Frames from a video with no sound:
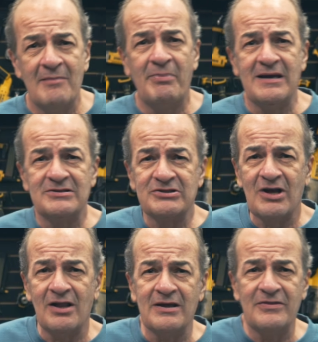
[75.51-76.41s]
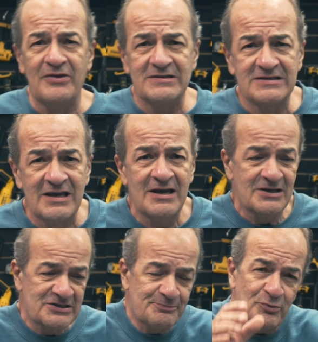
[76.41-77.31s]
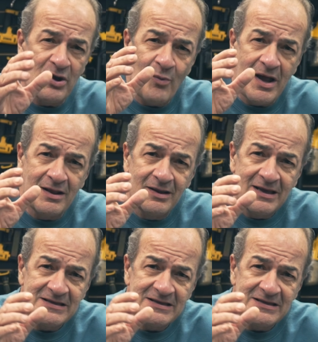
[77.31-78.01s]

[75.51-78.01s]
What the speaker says: by installing this SpringWell